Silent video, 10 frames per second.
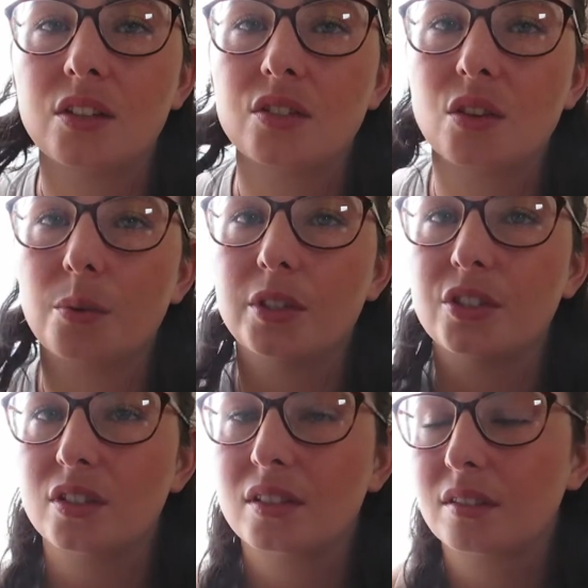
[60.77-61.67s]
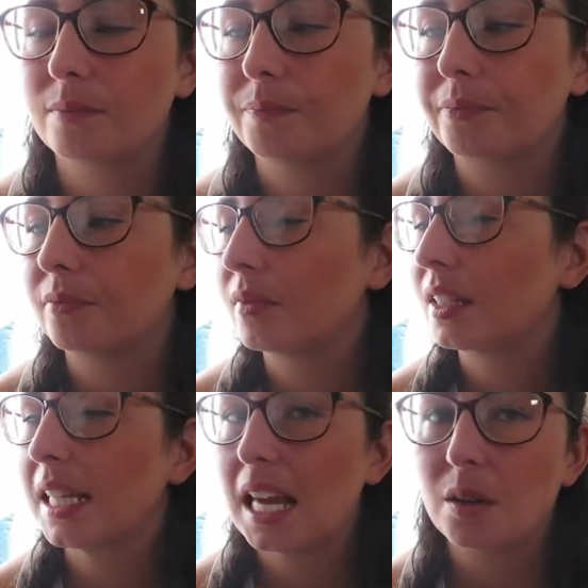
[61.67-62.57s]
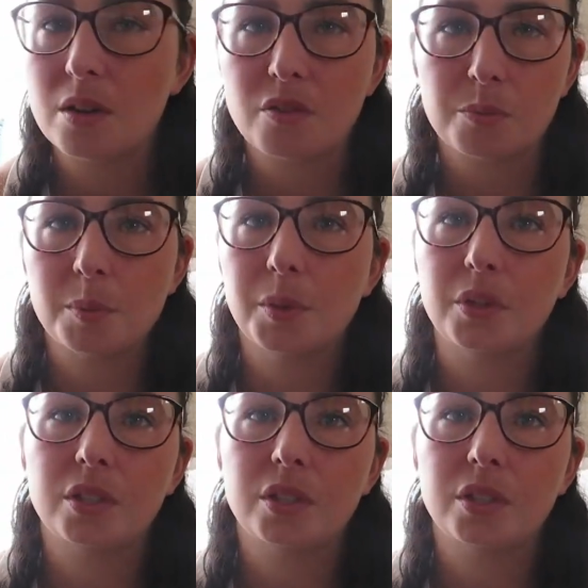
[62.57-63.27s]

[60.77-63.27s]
So we're just staying away from people.